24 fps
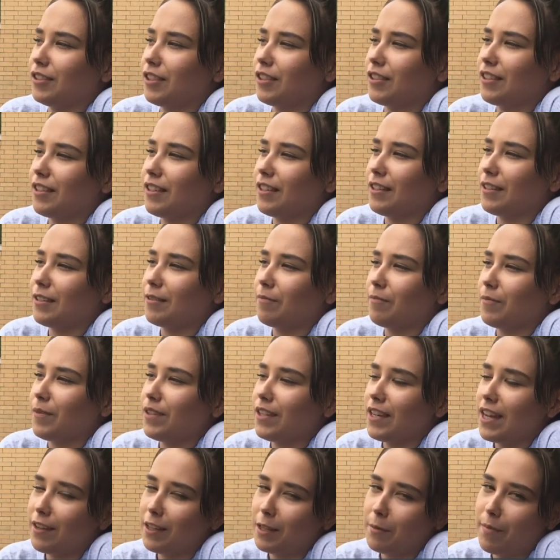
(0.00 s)
just
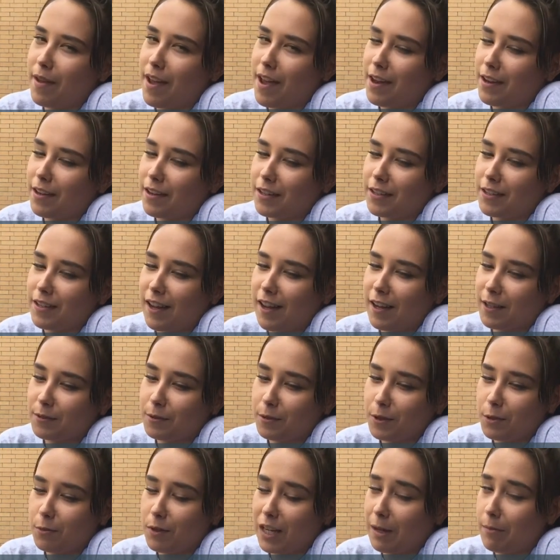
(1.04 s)
daily panic attacks,
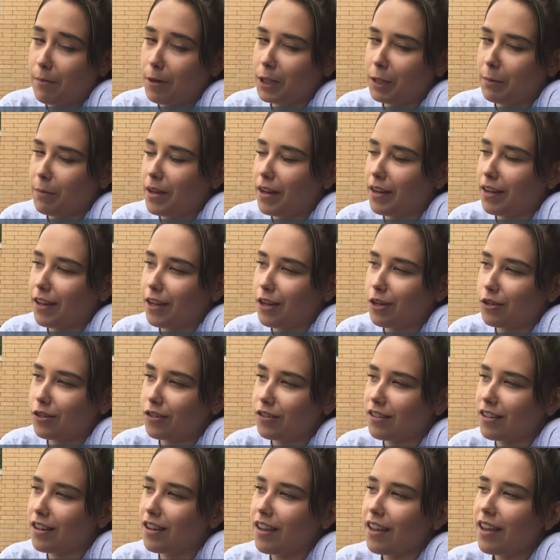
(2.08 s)
which is why I'm on the medication.
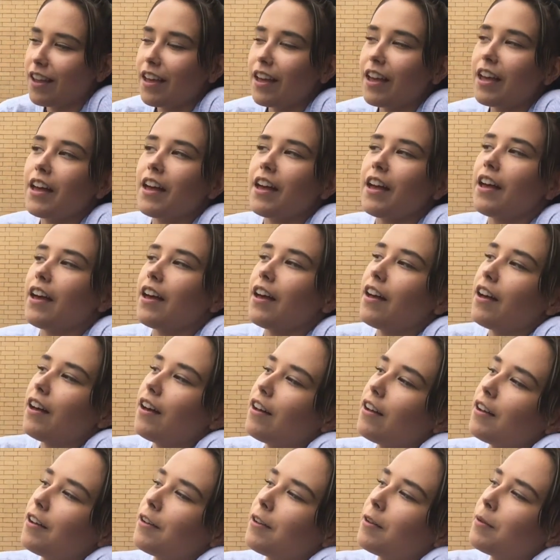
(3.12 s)

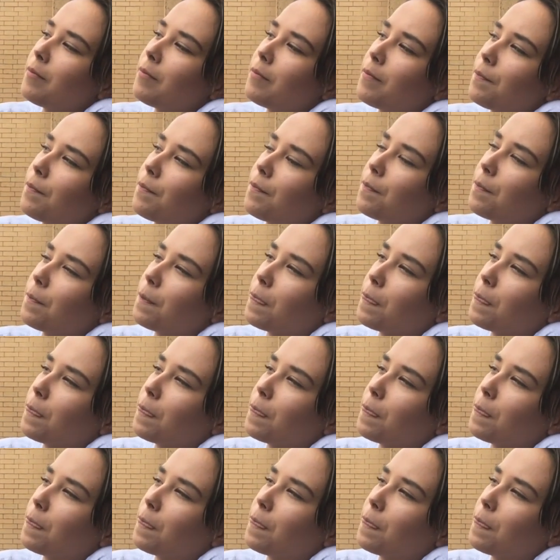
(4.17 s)
And